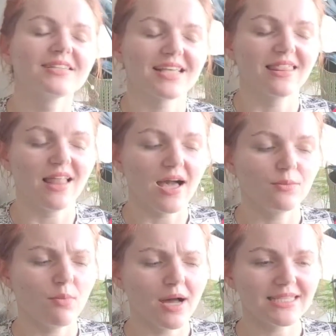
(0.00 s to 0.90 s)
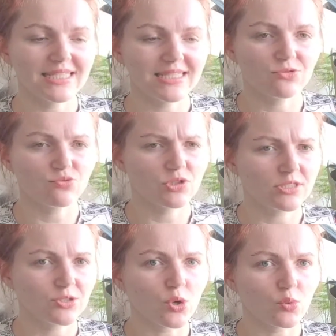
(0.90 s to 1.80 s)
sunlight, but it
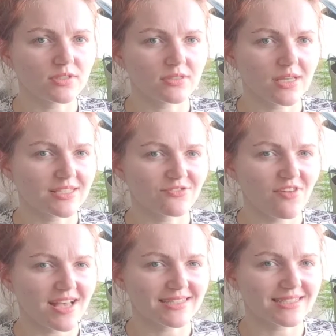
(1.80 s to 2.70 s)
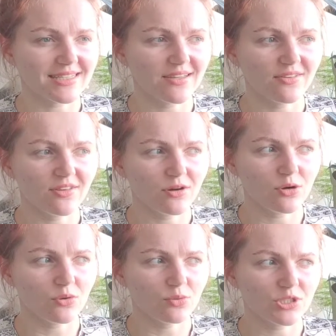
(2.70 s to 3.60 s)
wouldn't grow as fast
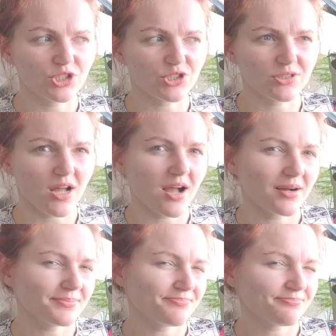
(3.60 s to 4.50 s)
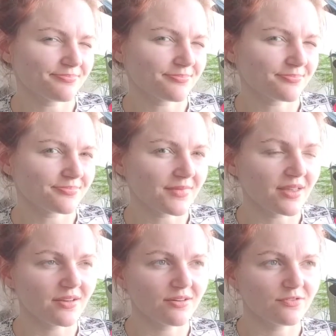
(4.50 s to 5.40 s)
either, which
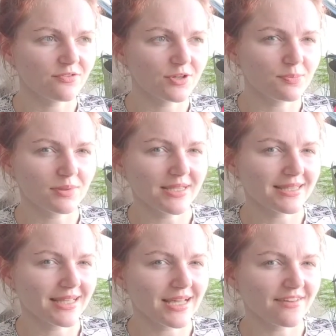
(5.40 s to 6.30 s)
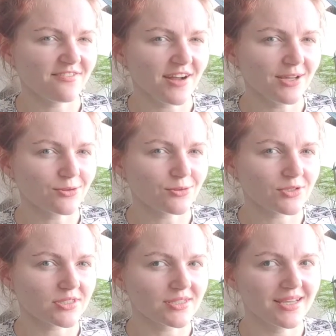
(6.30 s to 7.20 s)
for a plant like a
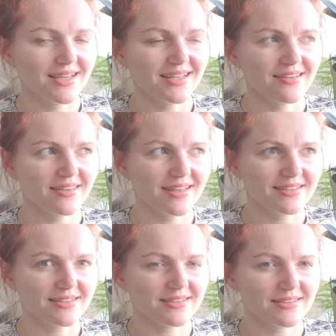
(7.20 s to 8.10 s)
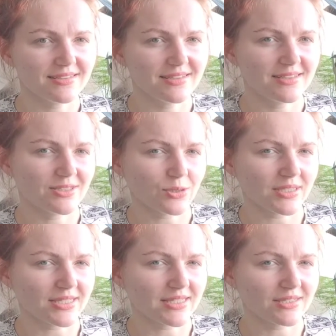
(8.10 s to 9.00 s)
Ficus that is
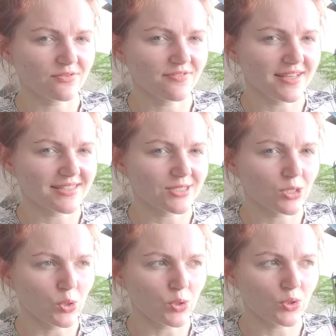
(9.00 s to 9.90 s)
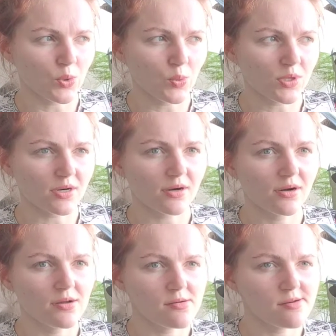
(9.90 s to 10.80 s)
not a fast grower,